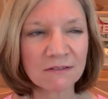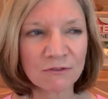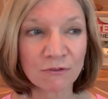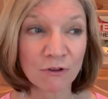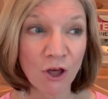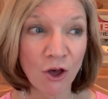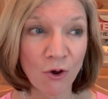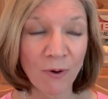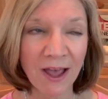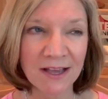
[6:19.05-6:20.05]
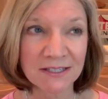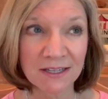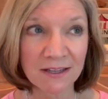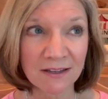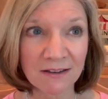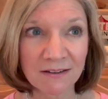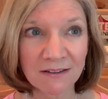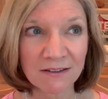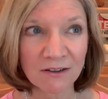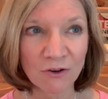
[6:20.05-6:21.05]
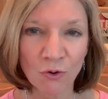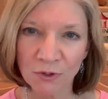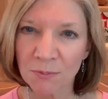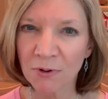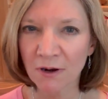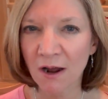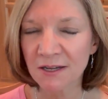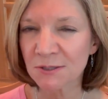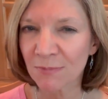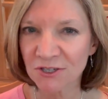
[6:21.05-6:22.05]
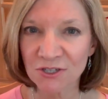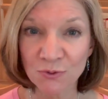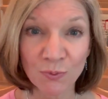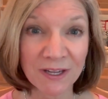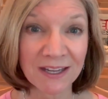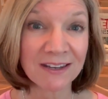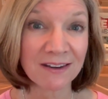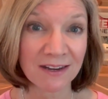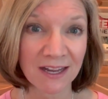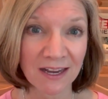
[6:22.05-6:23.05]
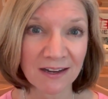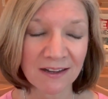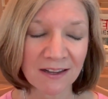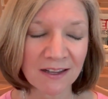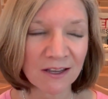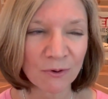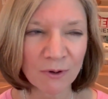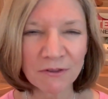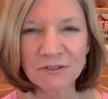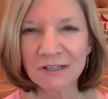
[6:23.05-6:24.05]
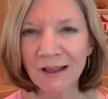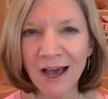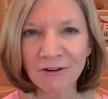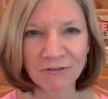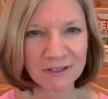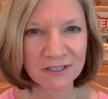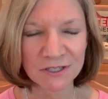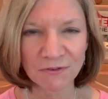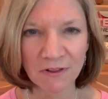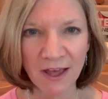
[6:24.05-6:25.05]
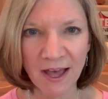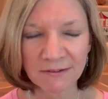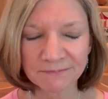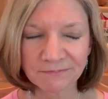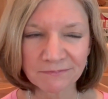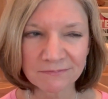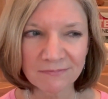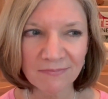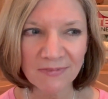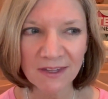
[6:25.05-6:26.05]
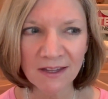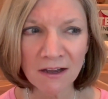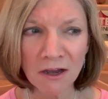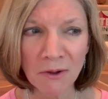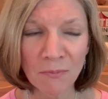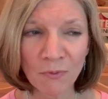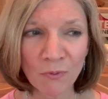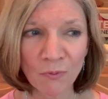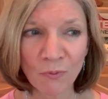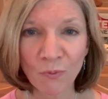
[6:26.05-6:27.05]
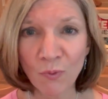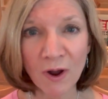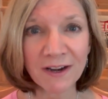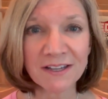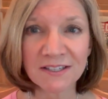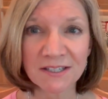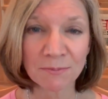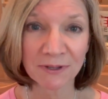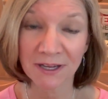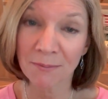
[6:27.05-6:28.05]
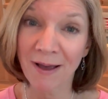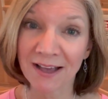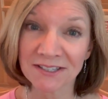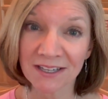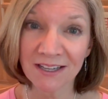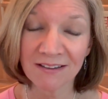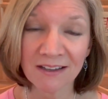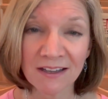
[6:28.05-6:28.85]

low, as in only put on as much as we need? Well, there's a lot of reasons for that. Um, one is simply capacity.